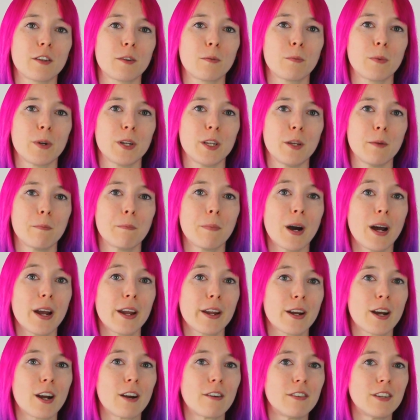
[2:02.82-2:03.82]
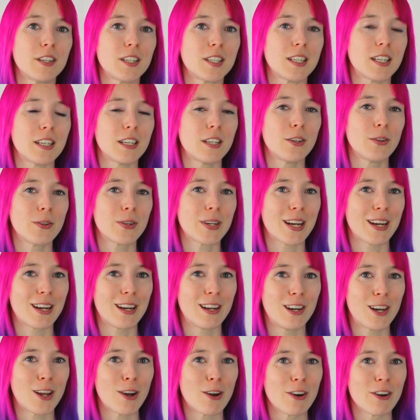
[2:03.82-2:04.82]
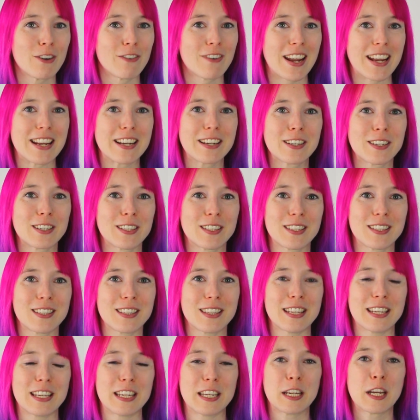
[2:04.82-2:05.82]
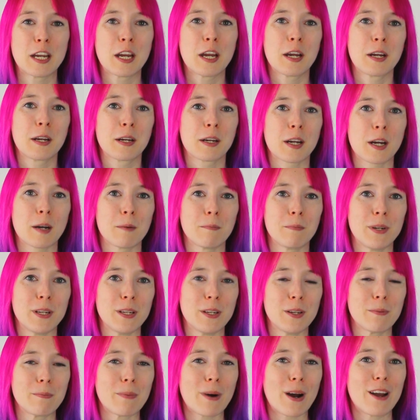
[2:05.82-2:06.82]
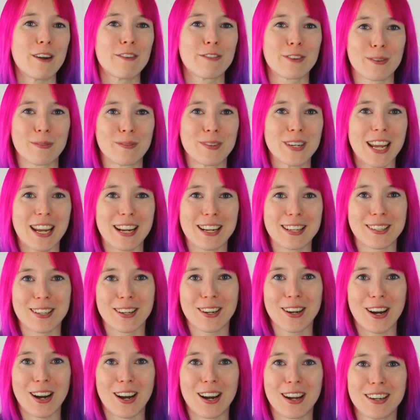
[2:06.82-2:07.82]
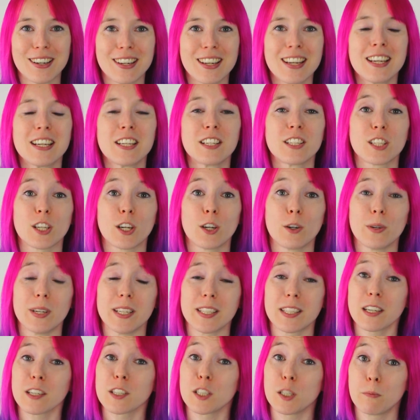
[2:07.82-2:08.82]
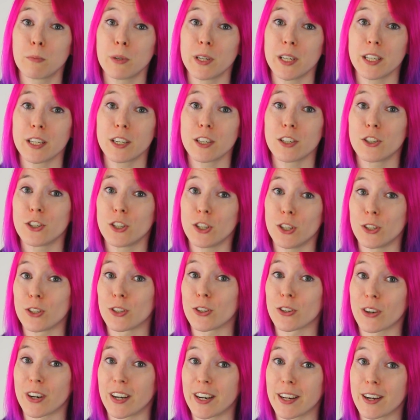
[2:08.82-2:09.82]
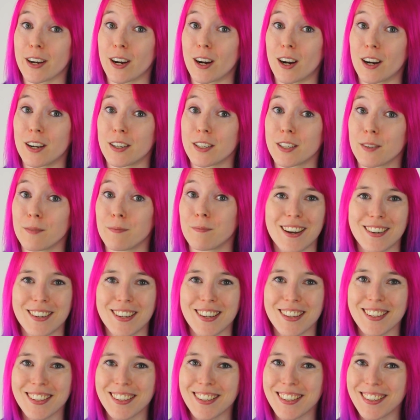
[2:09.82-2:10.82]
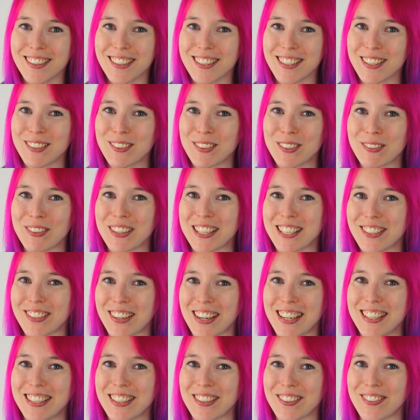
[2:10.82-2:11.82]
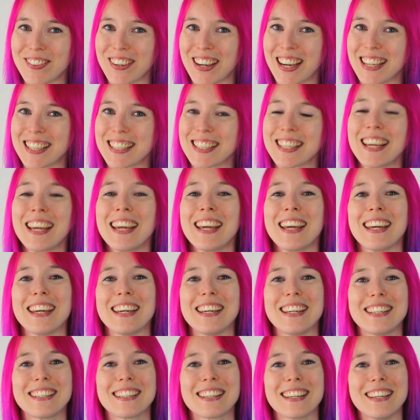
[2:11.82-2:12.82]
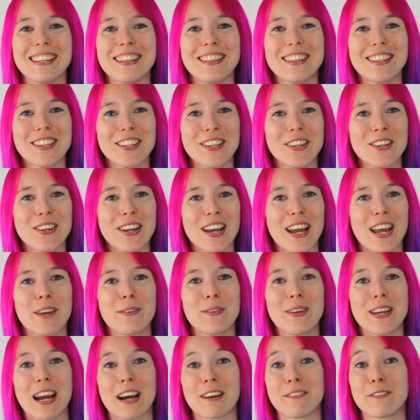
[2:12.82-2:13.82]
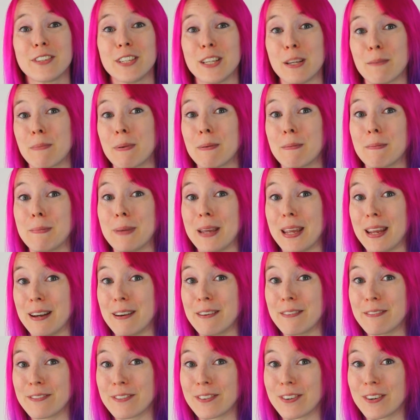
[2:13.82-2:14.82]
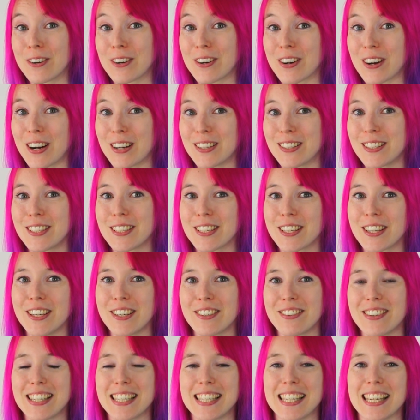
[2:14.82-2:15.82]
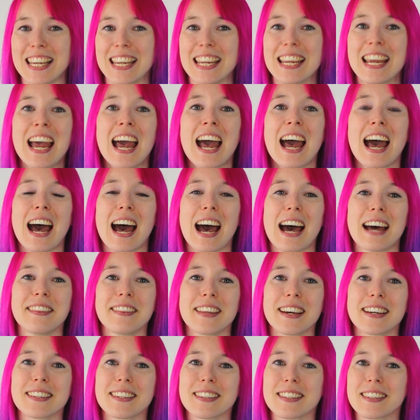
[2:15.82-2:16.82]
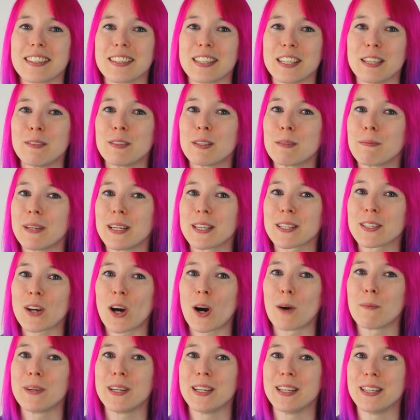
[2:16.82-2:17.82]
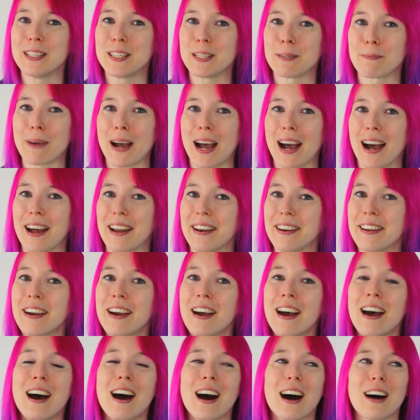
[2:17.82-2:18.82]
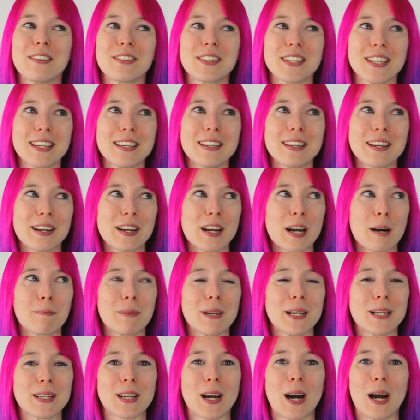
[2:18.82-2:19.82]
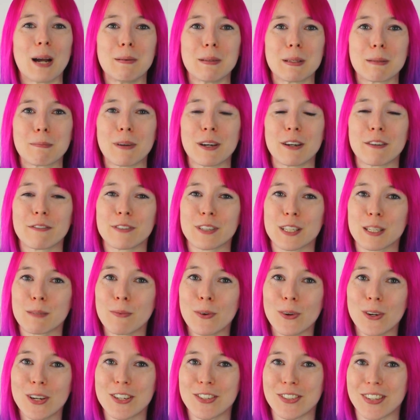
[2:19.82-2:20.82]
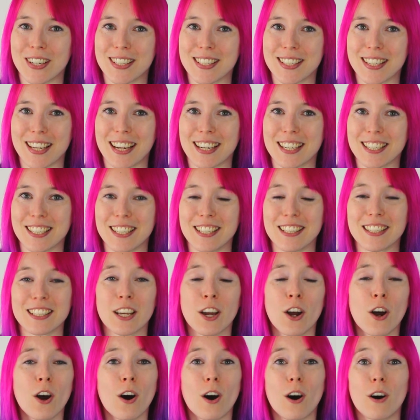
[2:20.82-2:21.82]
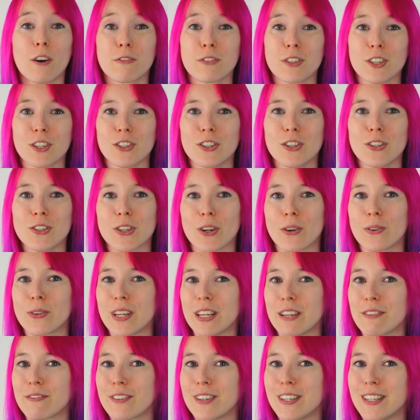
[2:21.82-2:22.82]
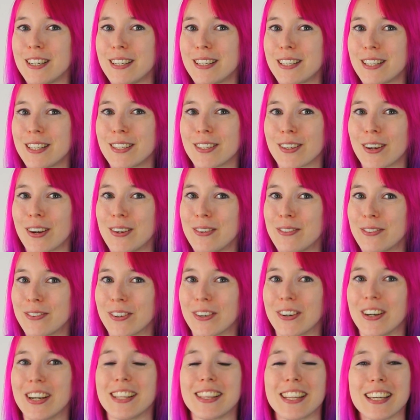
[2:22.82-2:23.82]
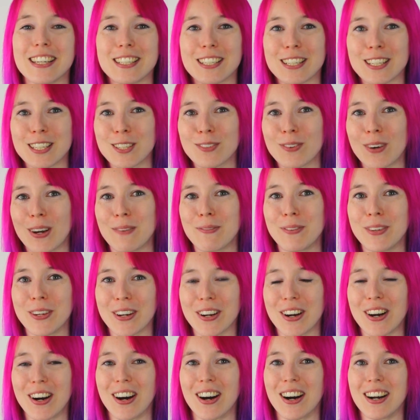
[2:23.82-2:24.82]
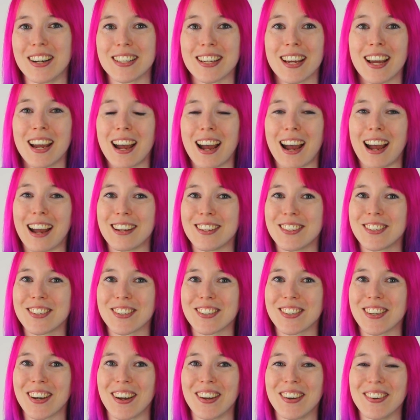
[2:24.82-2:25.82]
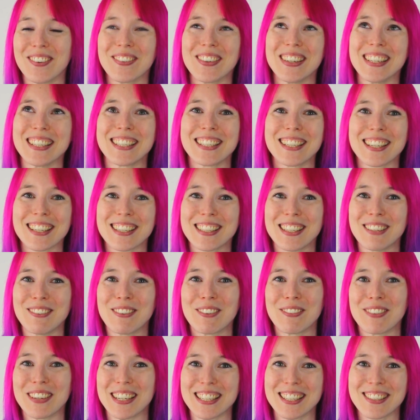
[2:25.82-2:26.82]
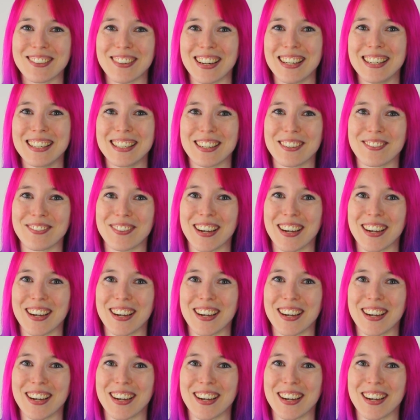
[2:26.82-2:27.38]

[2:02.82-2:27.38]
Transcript: than when you buy currency you get a lower rate because the company you buy from takes a cut. So it's actually pretty good to use your credit card. Another thing that seems a bit strange at first is in the UK we have chip and pin for card security, and that doesn't seem to be as common in Japan. I've seen it a couple of times, but for smaller transactions often you don't even need to sign for it. They just swipe your card and you're done, which does seem a bit strange at